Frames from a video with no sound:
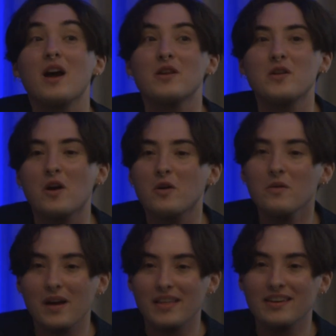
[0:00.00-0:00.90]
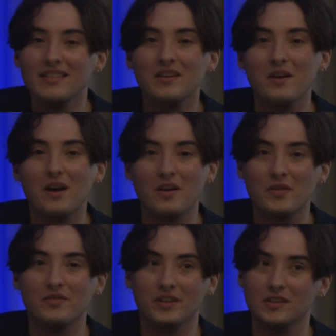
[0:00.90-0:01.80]
no, I think there are
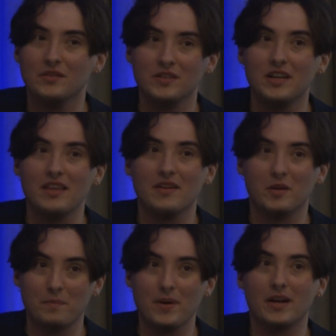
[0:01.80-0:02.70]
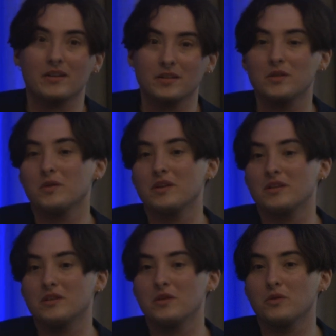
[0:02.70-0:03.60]
other fields of study that are better
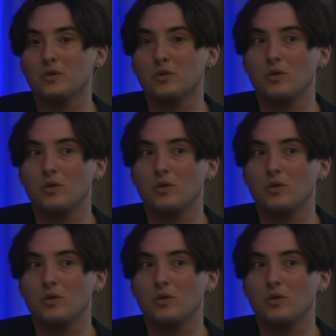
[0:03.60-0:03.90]
suited to